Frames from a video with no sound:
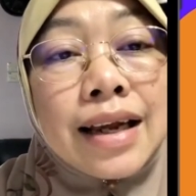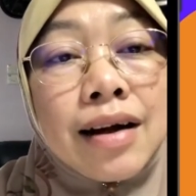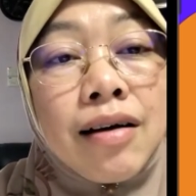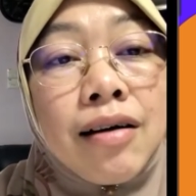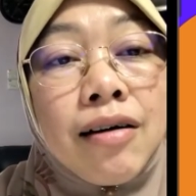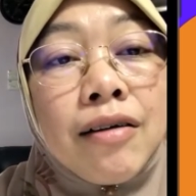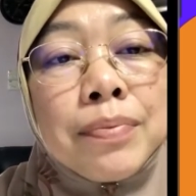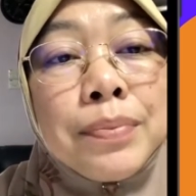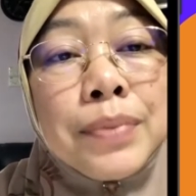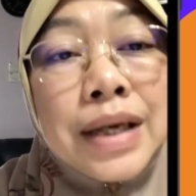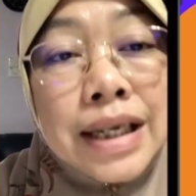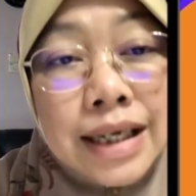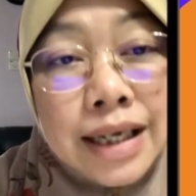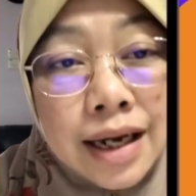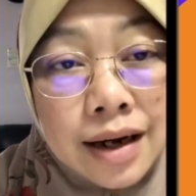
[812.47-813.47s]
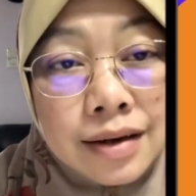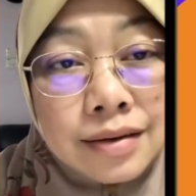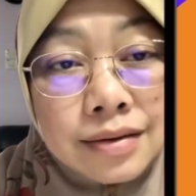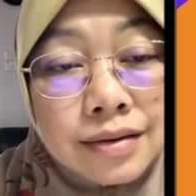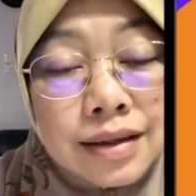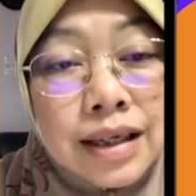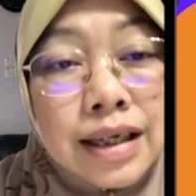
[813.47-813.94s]
of media
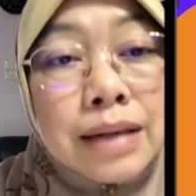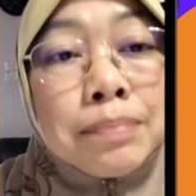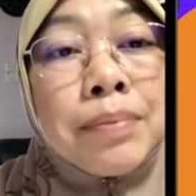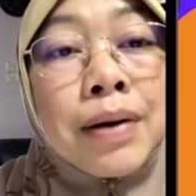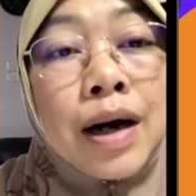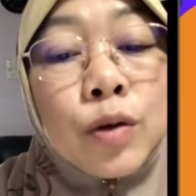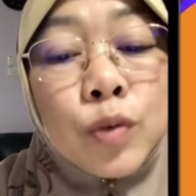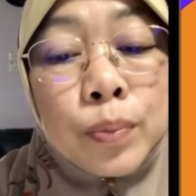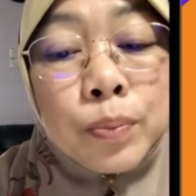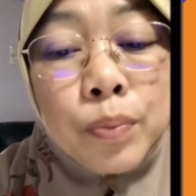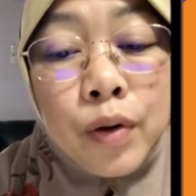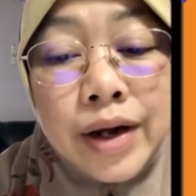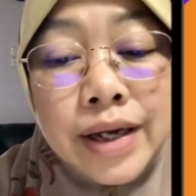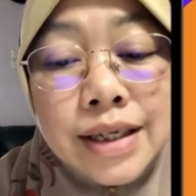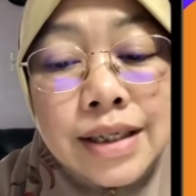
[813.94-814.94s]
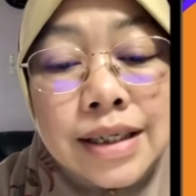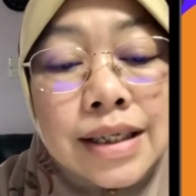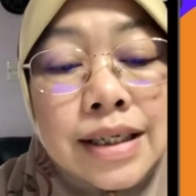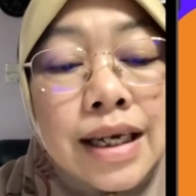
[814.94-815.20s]
in PowerPoints,